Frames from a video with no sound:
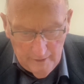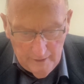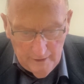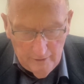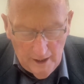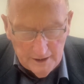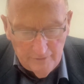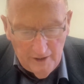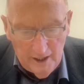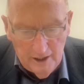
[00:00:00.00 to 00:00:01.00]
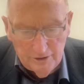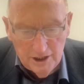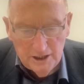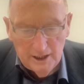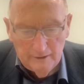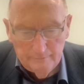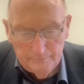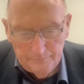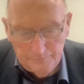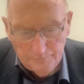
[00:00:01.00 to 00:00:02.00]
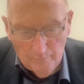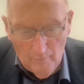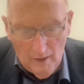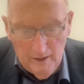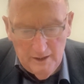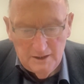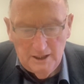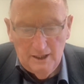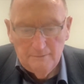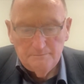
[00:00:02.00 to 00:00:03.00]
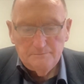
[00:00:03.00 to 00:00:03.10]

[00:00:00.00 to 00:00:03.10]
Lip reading: Now that's very interesting. You see,